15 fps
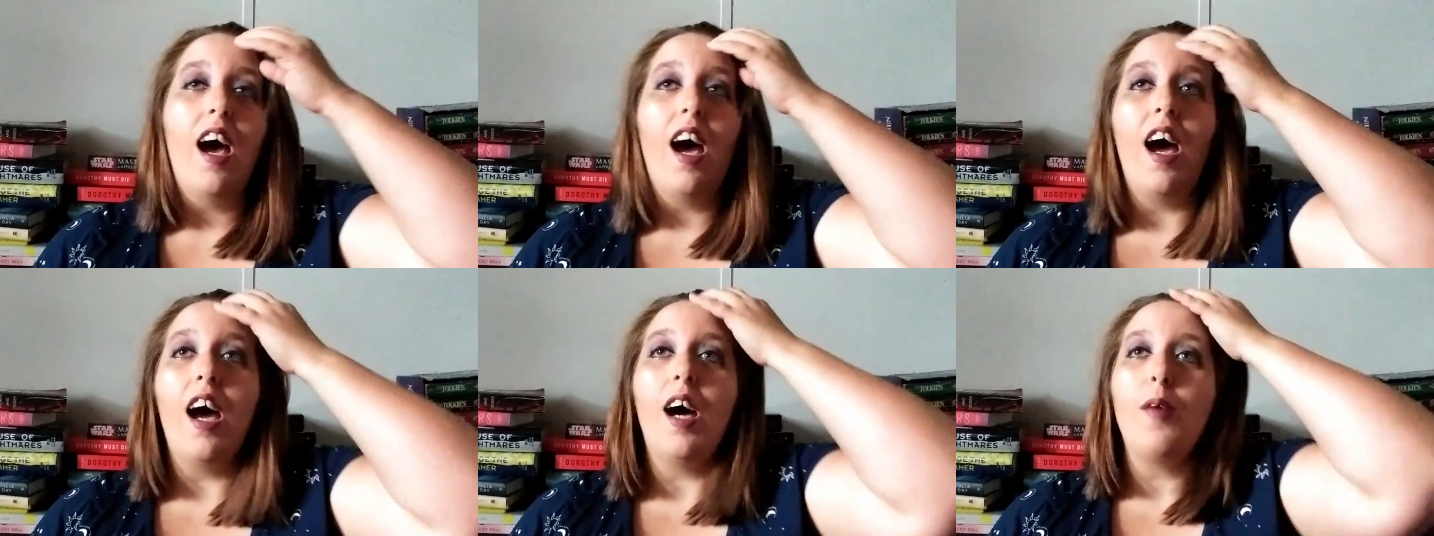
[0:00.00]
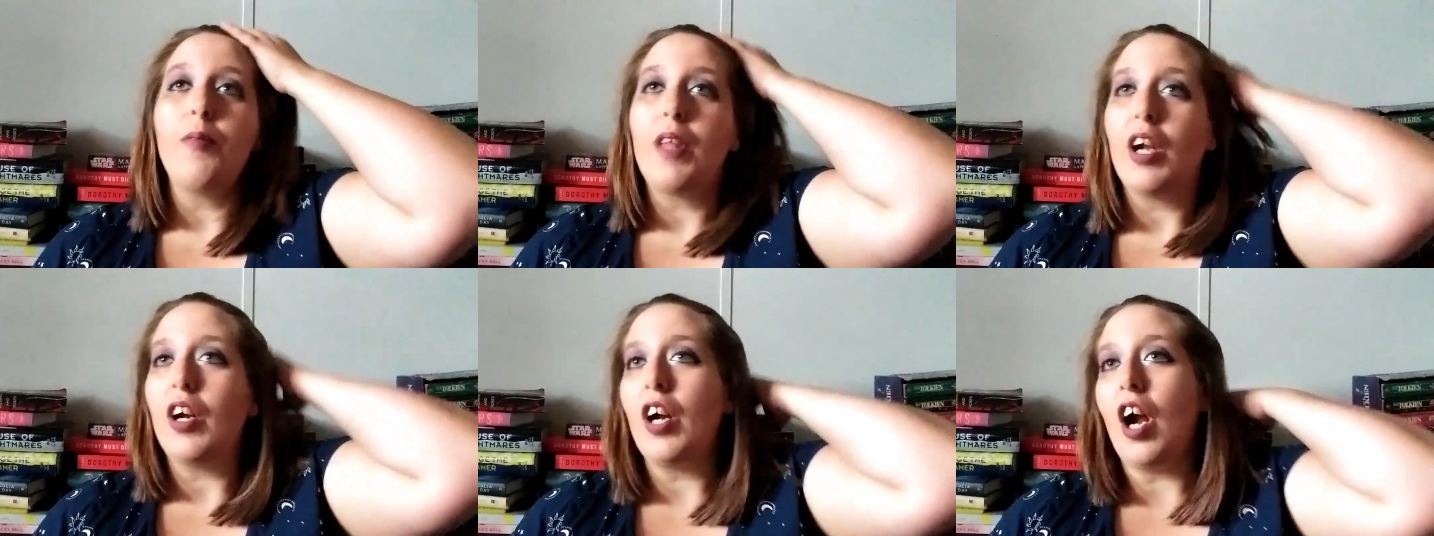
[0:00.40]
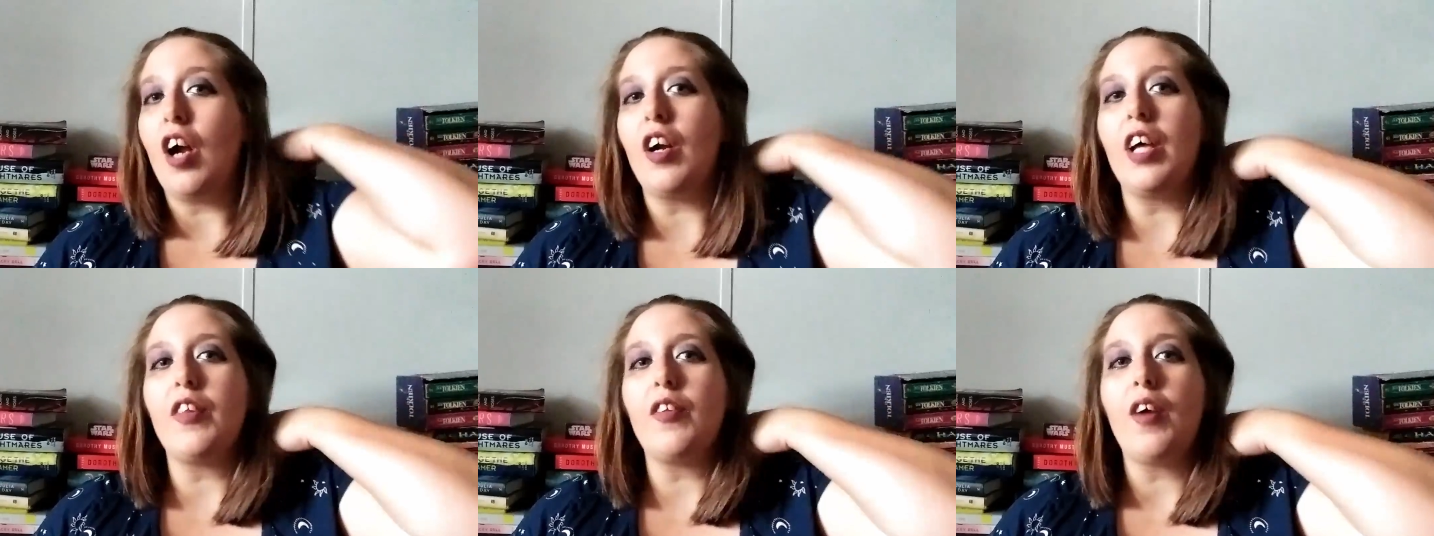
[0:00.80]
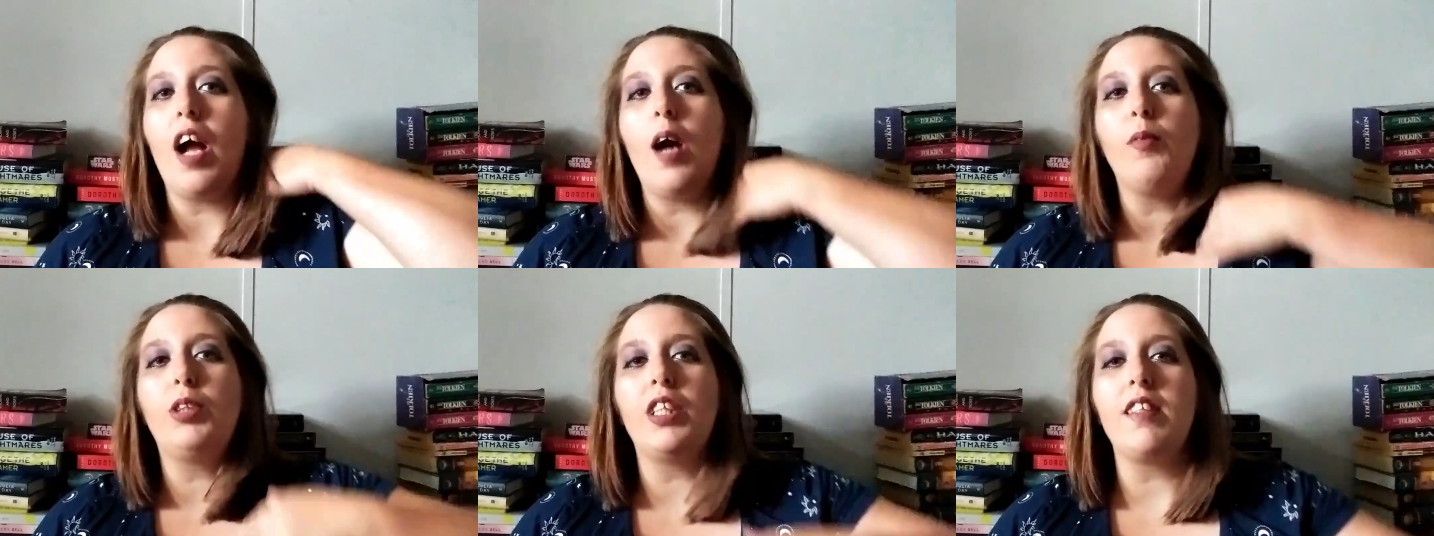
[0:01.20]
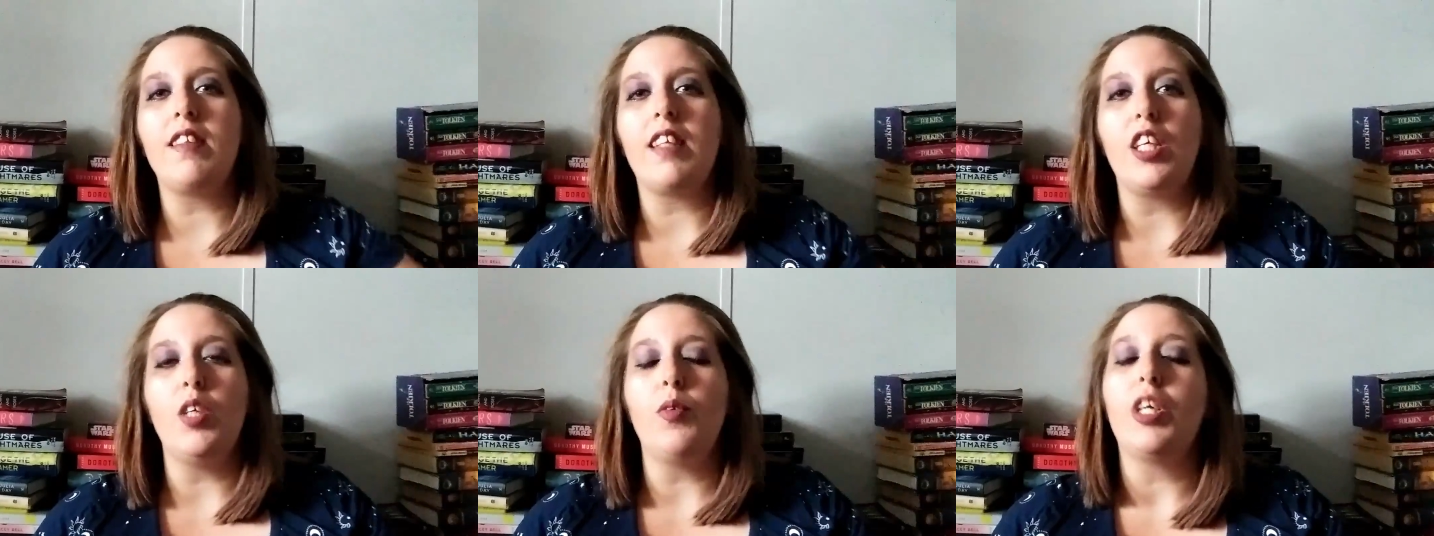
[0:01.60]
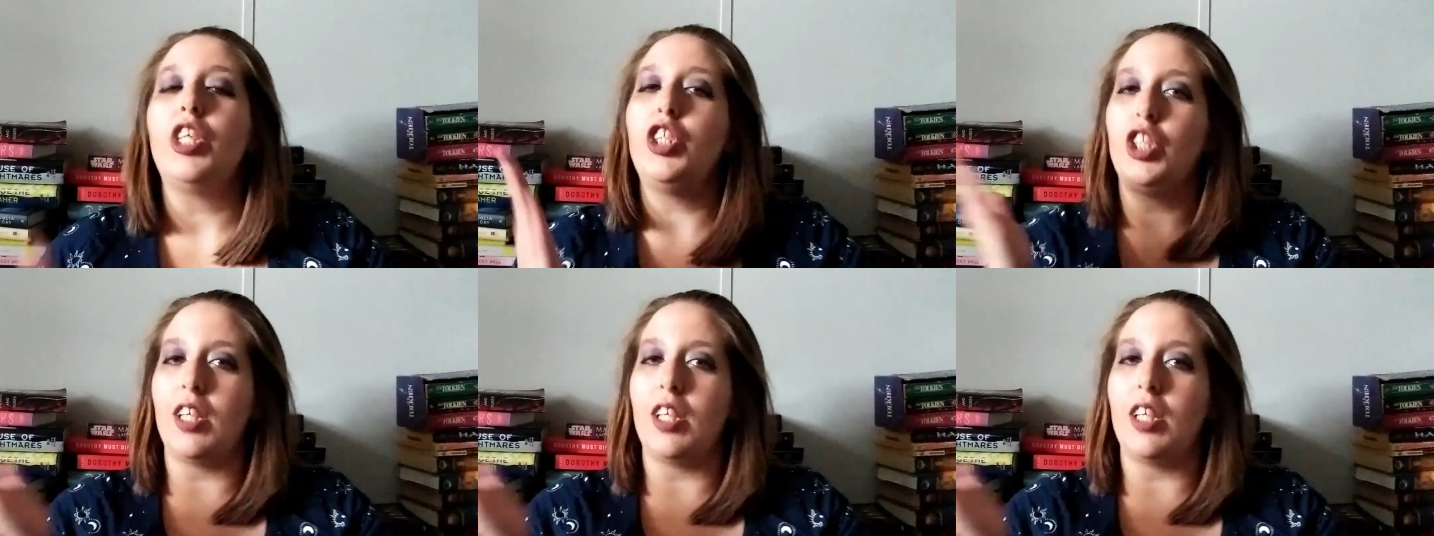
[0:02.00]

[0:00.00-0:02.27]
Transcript: There are other options that you can